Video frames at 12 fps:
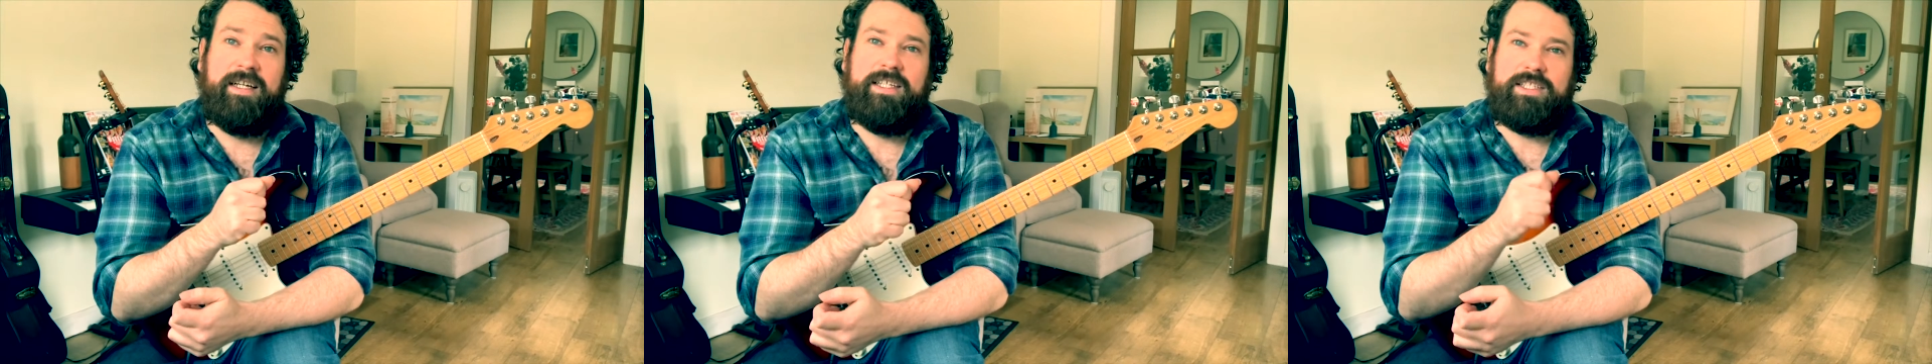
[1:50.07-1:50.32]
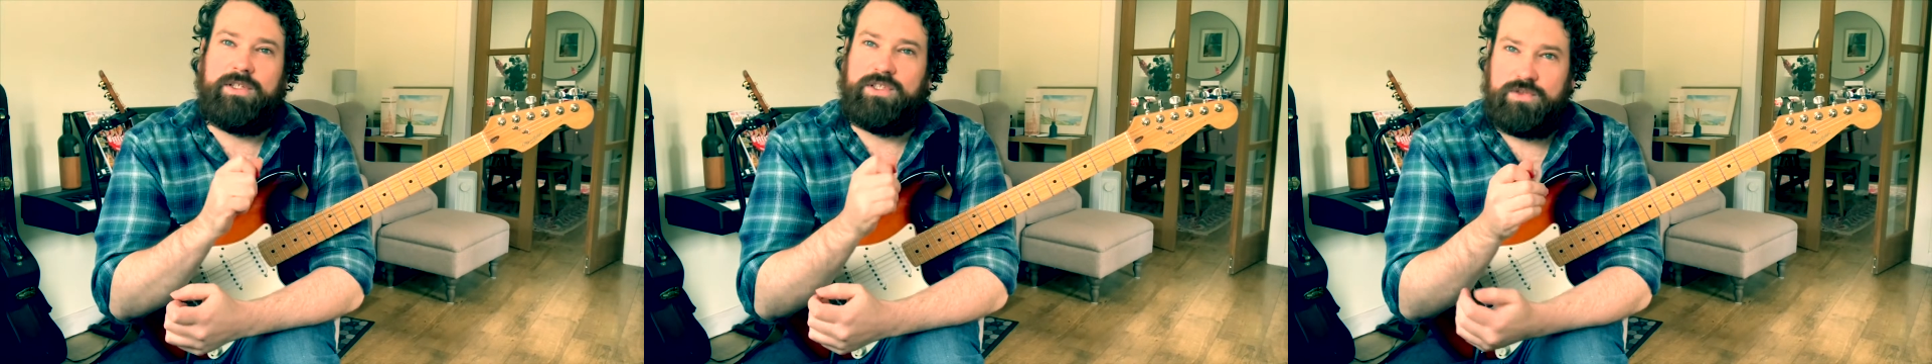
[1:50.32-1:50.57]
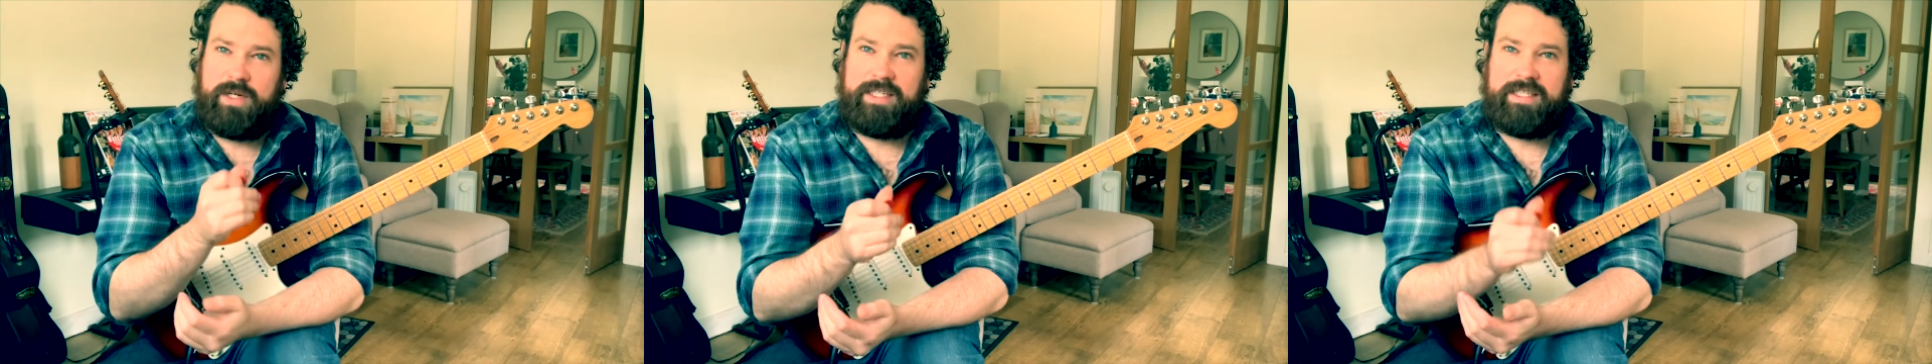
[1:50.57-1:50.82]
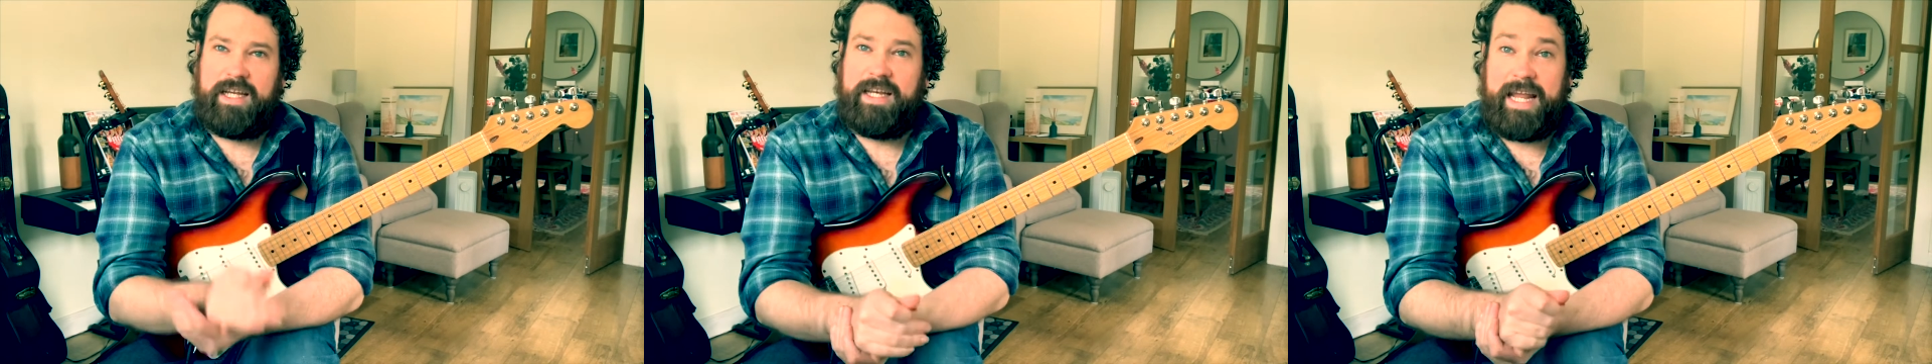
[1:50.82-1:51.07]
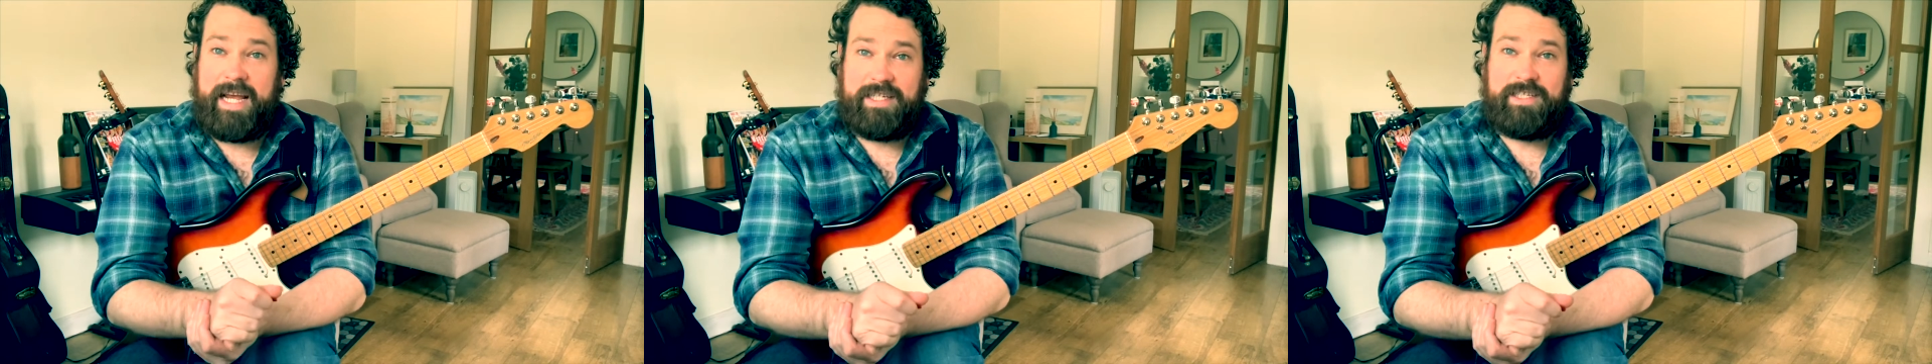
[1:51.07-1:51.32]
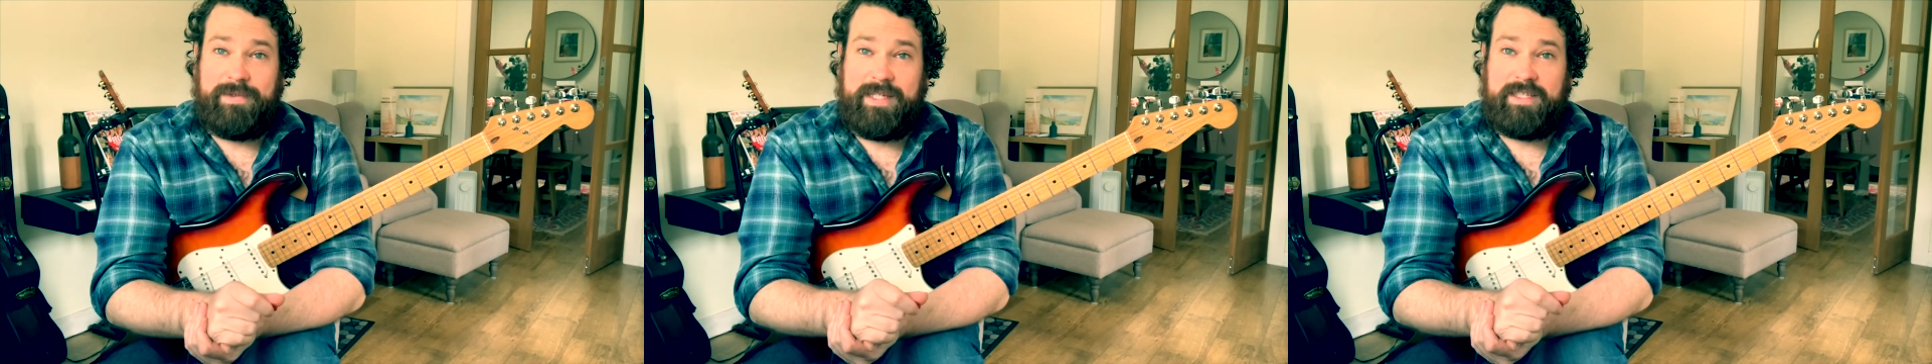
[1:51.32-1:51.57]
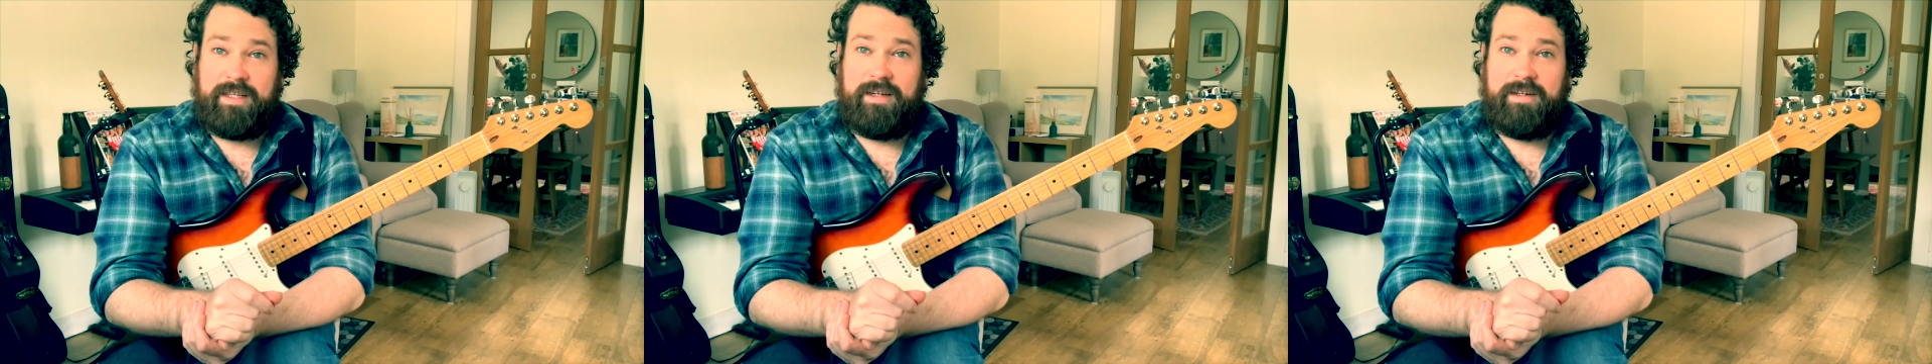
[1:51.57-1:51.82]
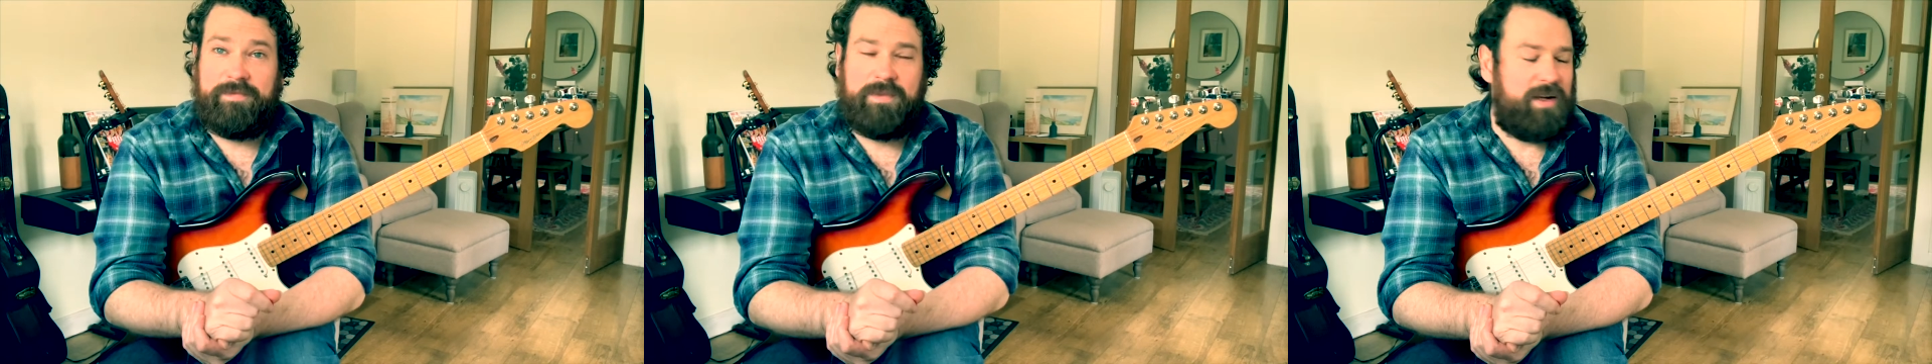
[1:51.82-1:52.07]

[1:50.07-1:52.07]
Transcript: So strings that are next to each other.